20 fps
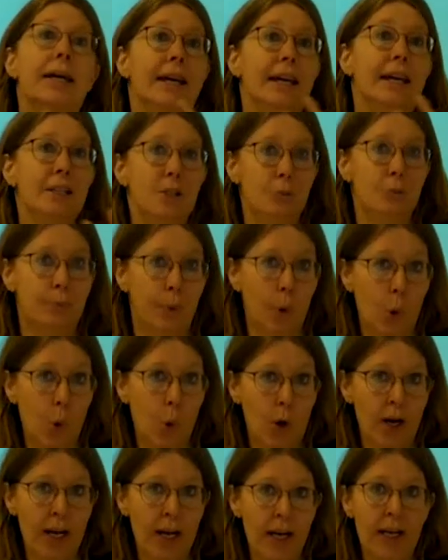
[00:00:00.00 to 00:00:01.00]
it's
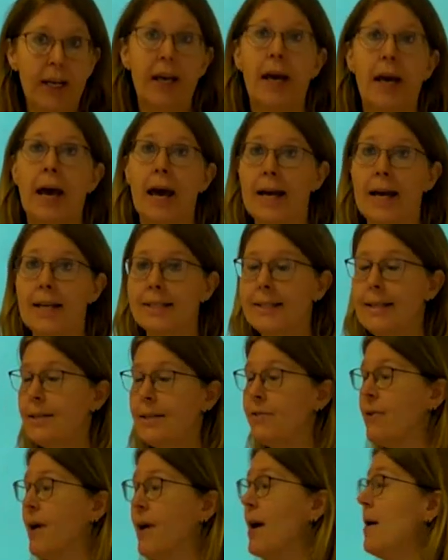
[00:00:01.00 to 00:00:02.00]
boring,
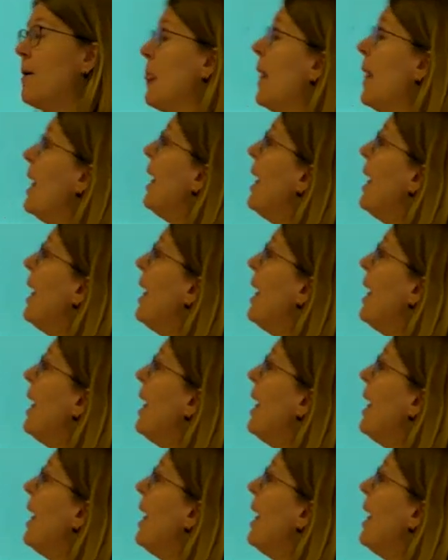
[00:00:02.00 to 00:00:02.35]
etc.